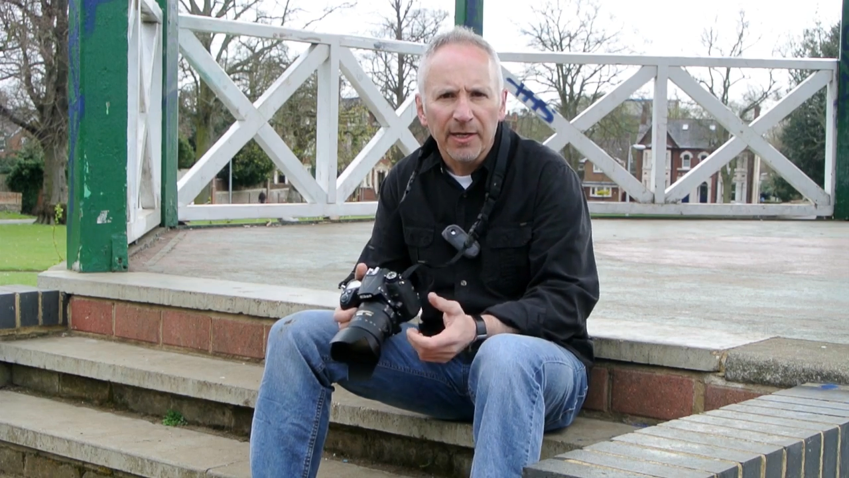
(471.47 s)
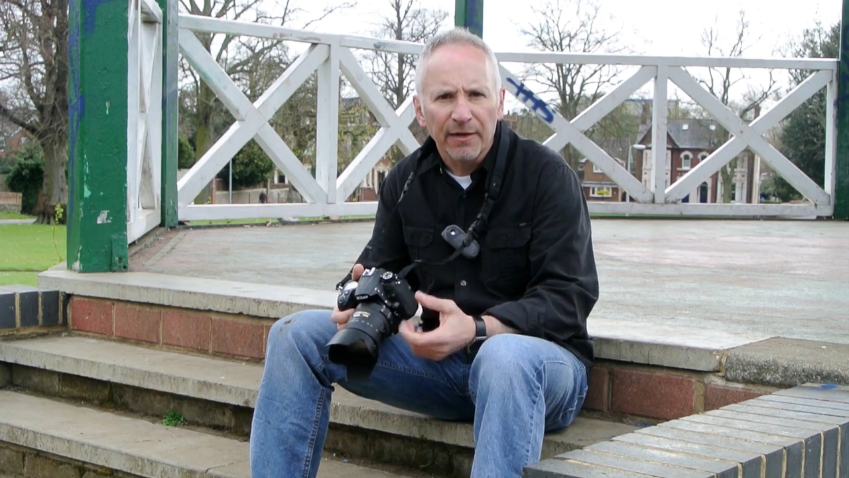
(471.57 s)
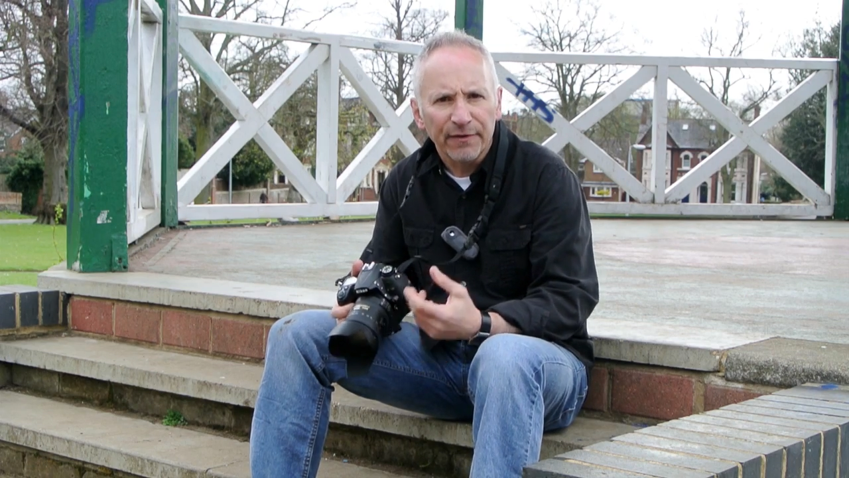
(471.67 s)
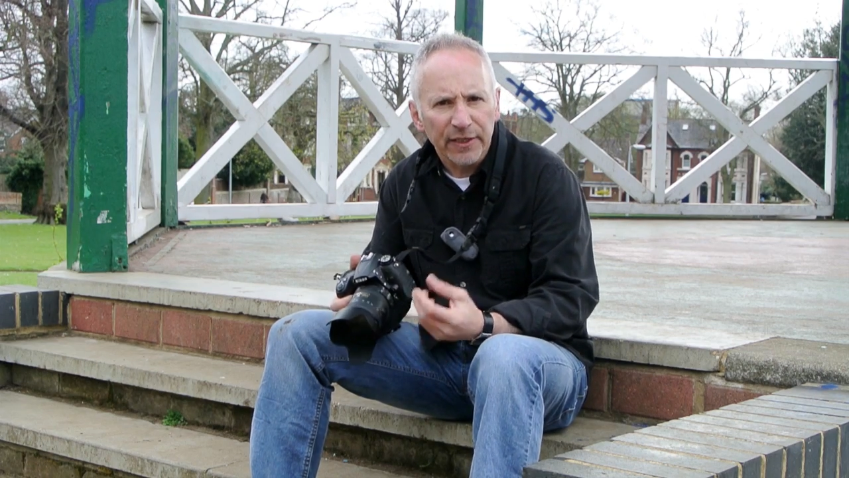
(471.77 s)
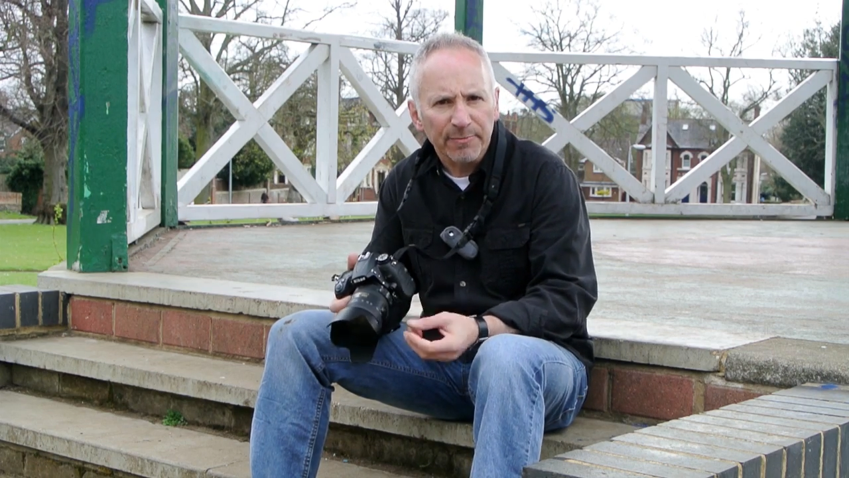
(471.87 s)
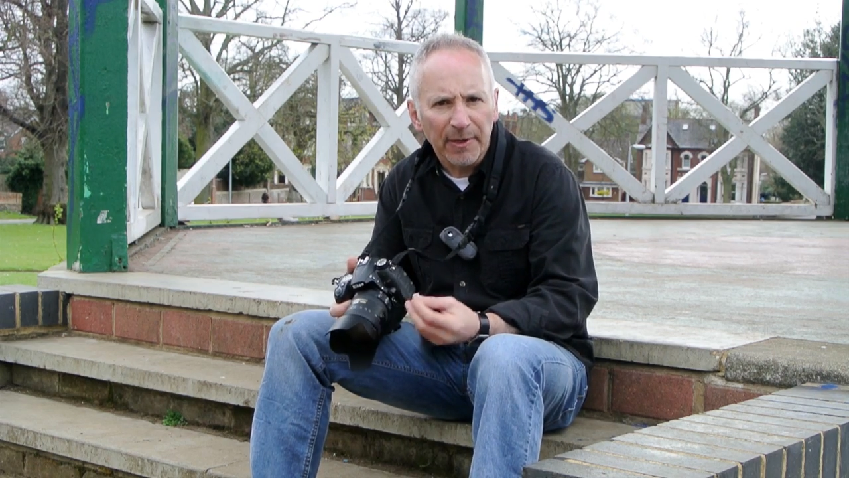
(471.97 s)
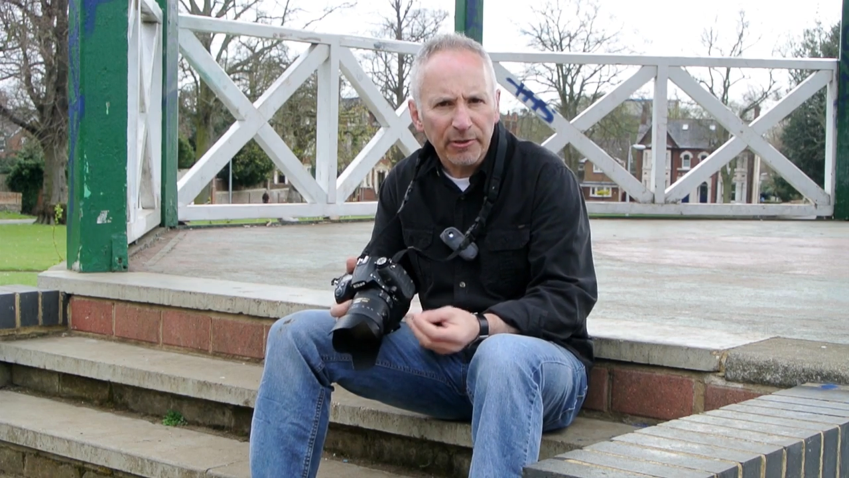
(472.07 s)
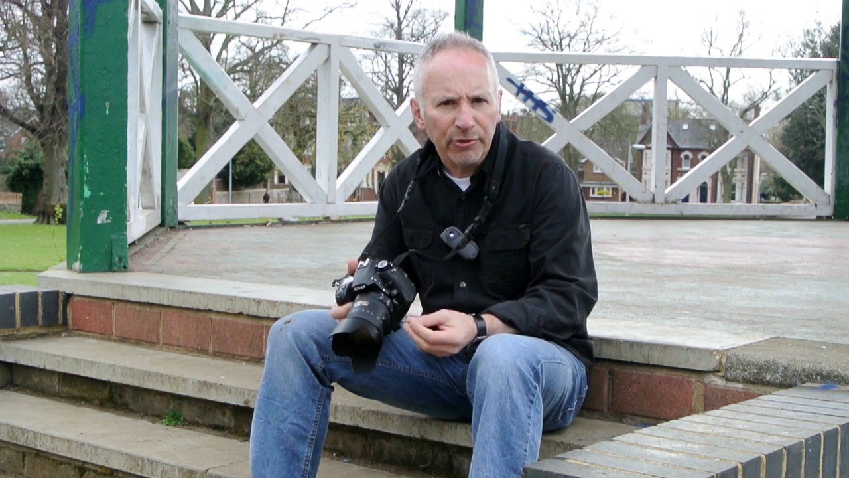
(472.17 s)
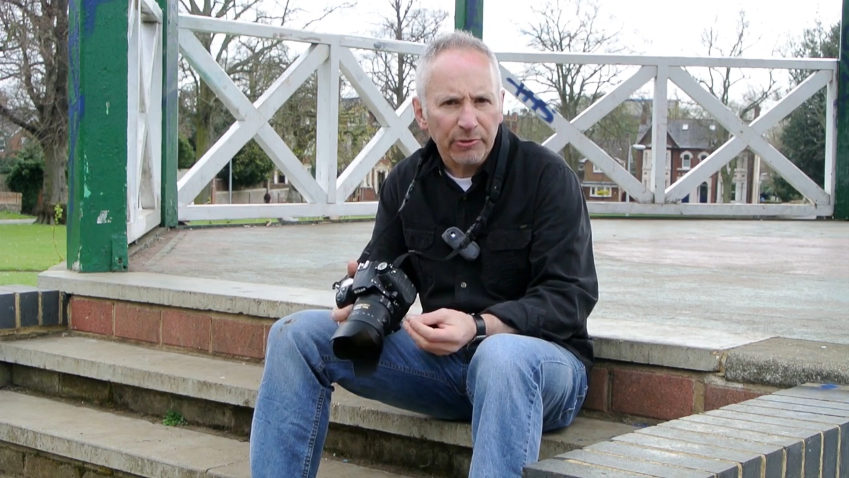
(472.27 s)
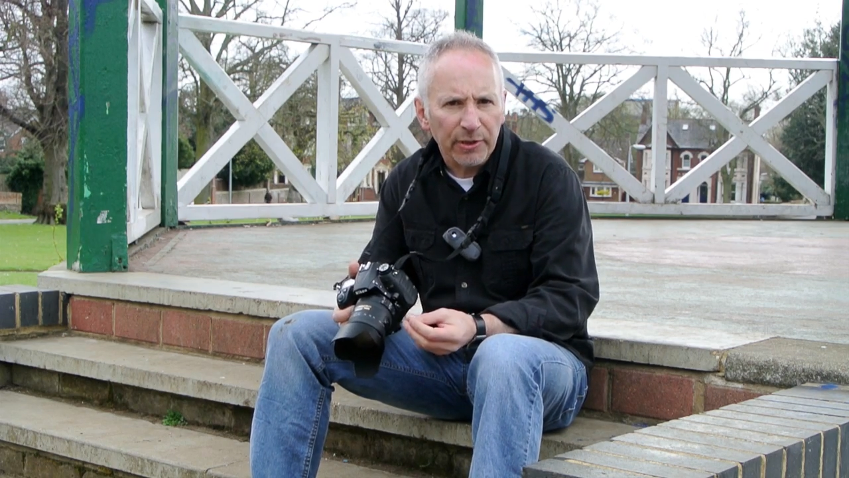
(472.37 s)
If the
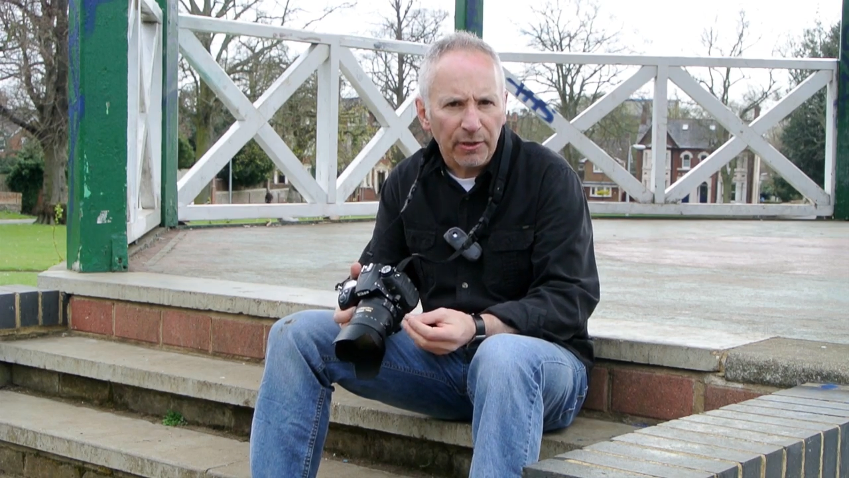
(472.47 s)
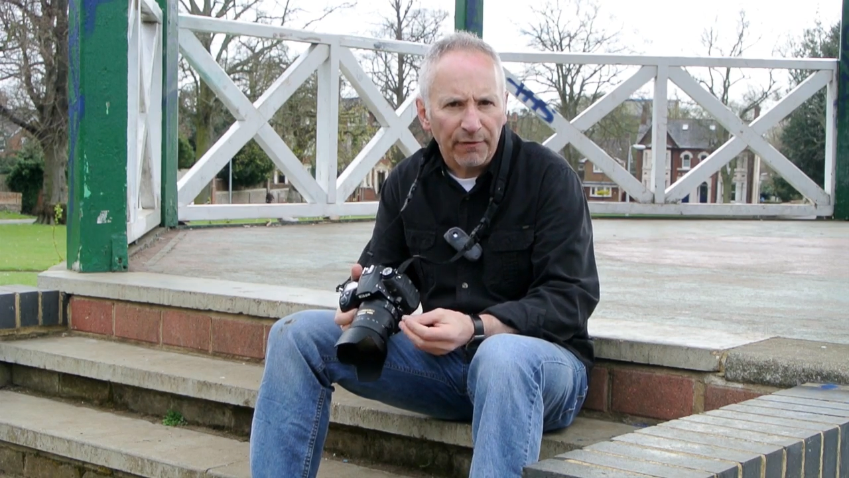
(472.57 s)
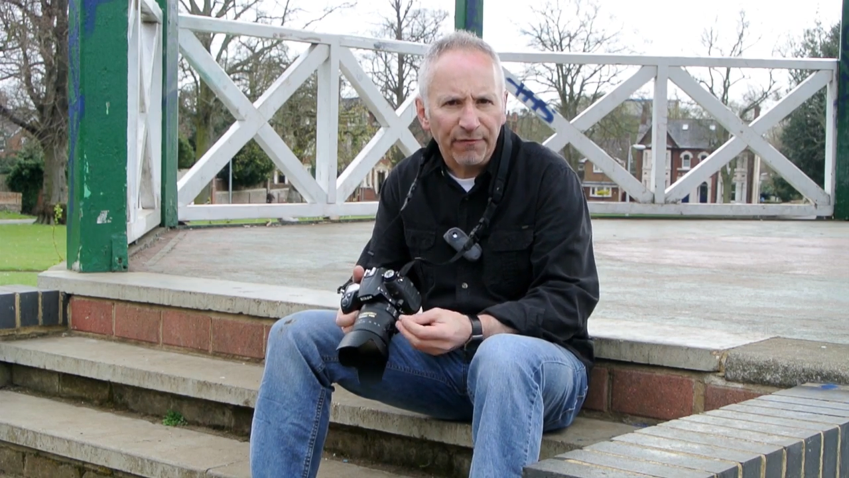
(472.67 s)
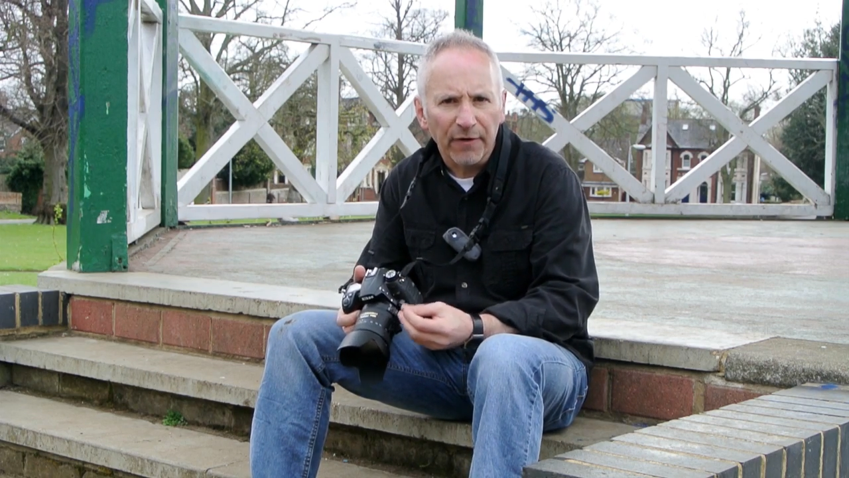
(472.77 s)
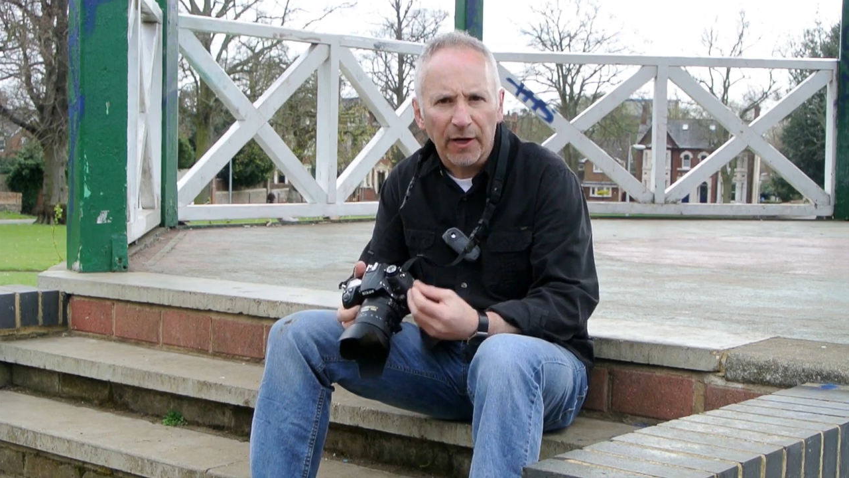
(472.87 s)
exposure is off,